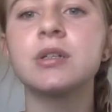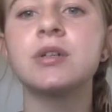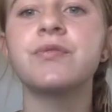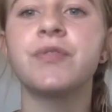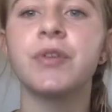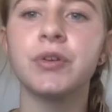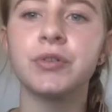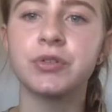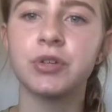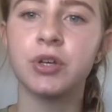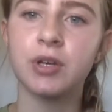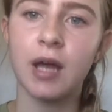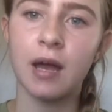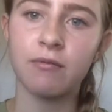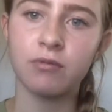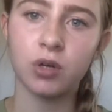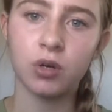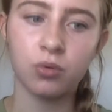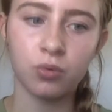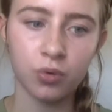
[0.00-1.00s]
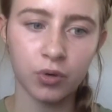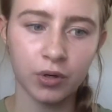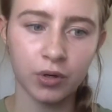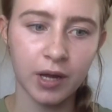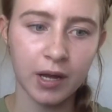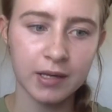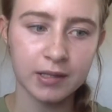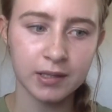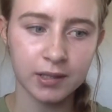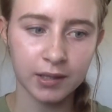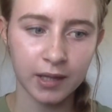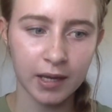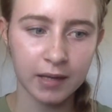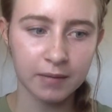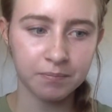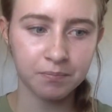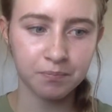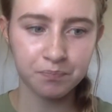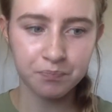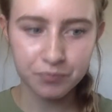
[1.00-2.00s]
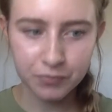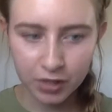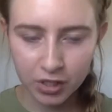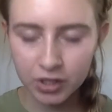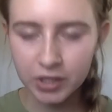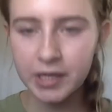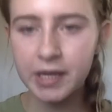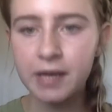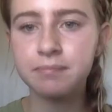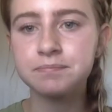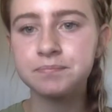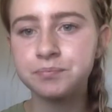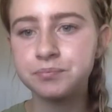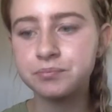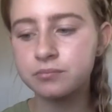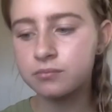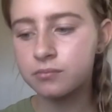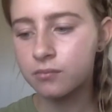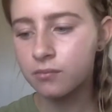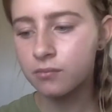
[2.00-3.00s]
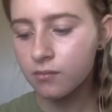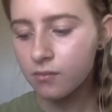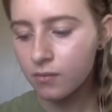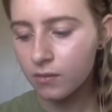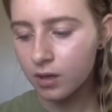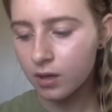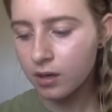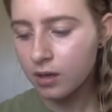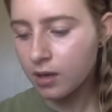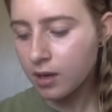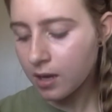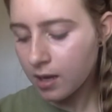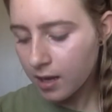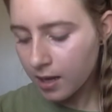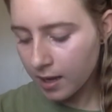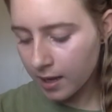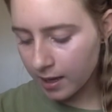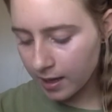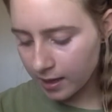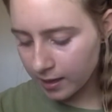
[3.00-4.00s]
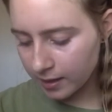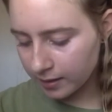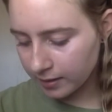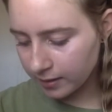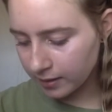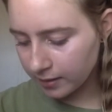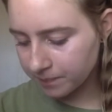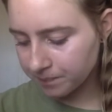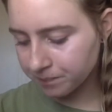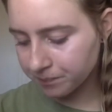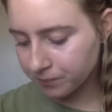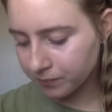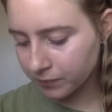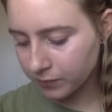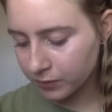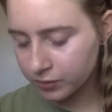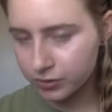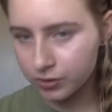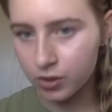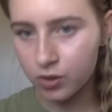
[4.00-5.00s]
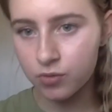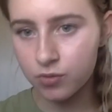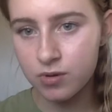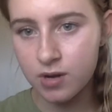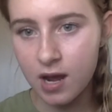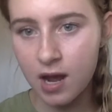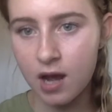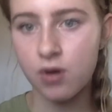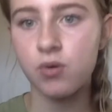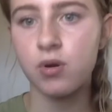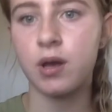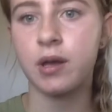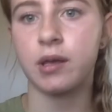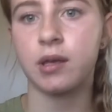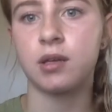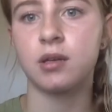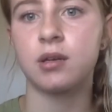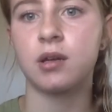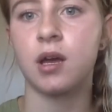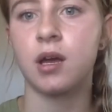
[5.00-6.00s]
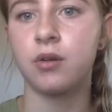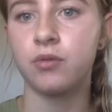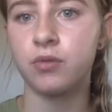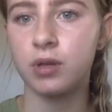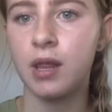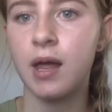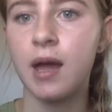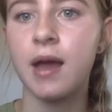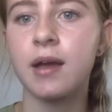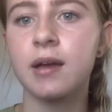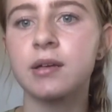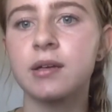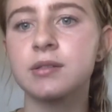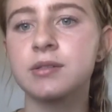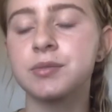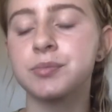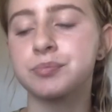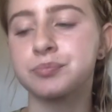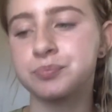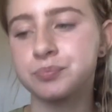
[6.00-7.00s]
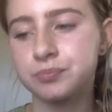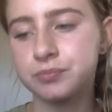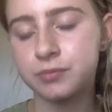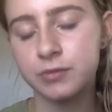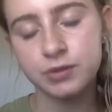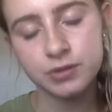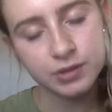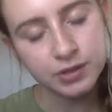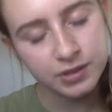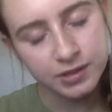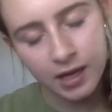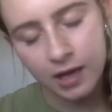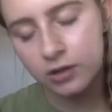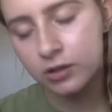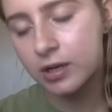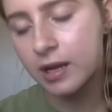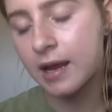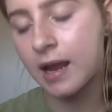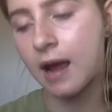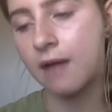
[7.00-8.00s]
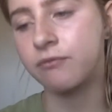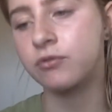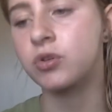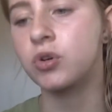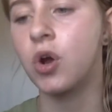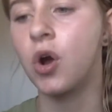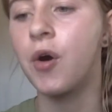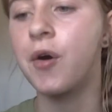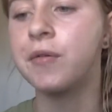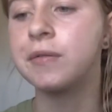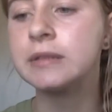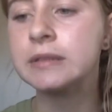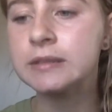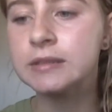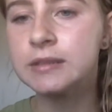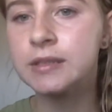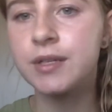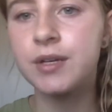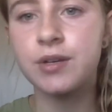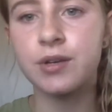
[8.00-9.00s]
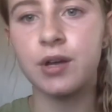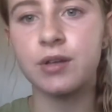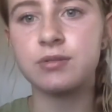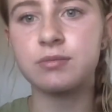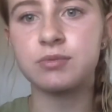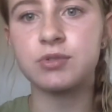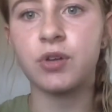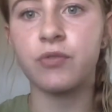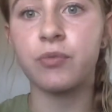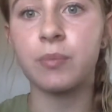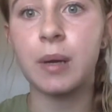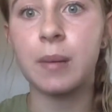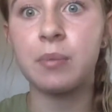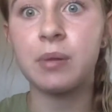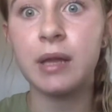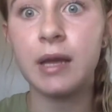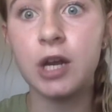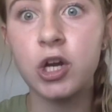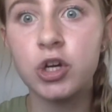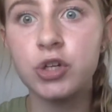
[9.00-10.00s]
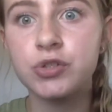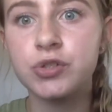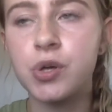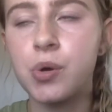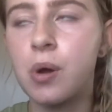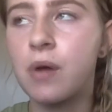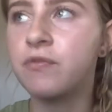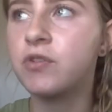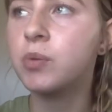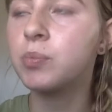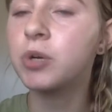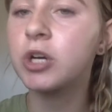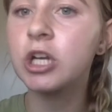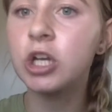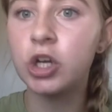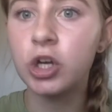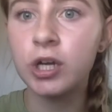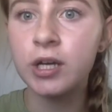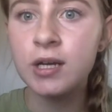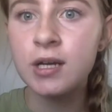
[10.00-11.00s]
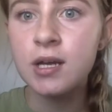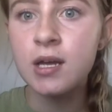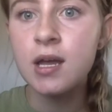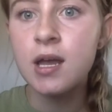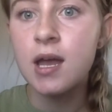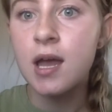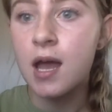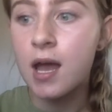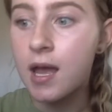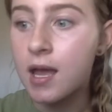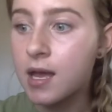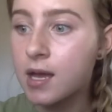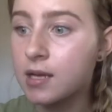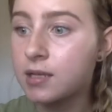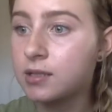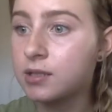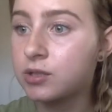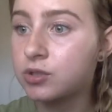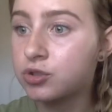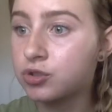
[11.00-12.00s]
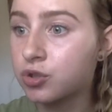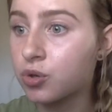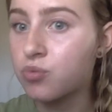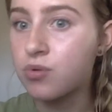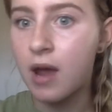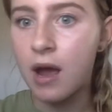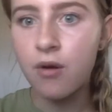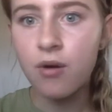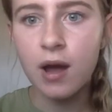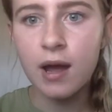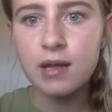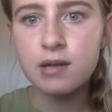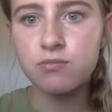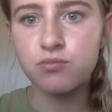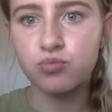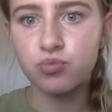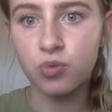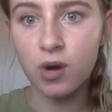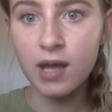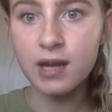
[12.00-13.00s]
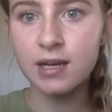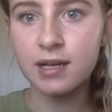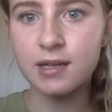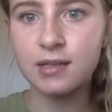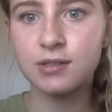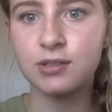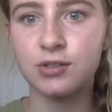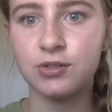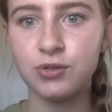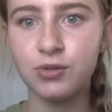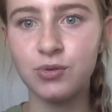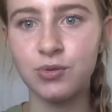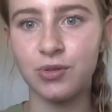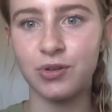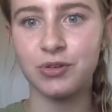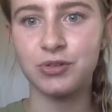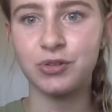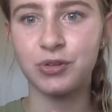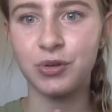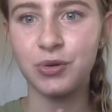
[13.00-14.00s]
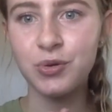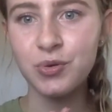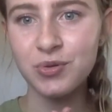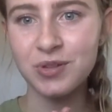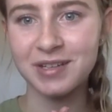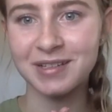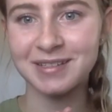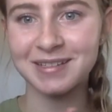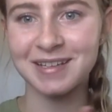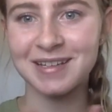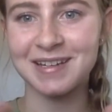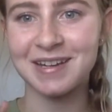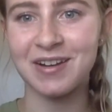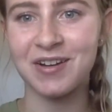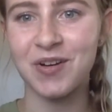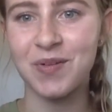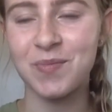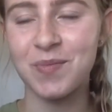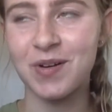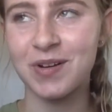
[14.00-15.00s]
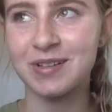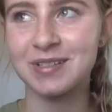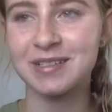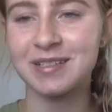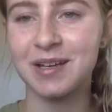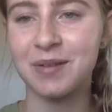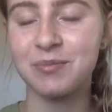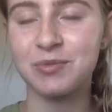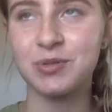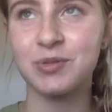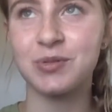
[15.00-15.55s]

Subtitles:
it feels good to have it all organized and like clean. And so now I can kind of relax. It's a Saturday after all. Got some stuff on my planner, so I feel pretty good. And so now I am ready to do the TULA skincare unboxing. I'm so